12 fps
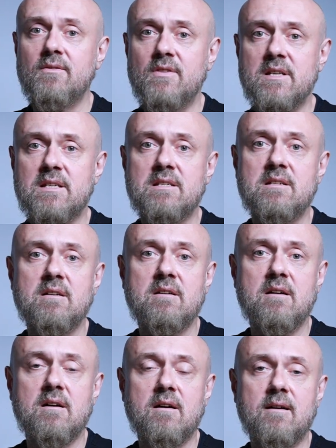this
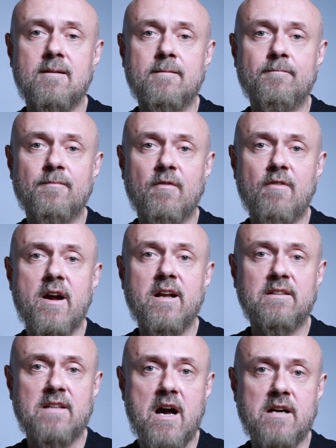
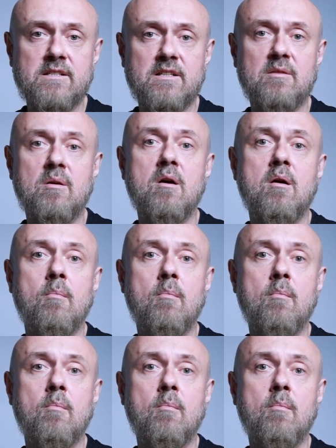fire toxin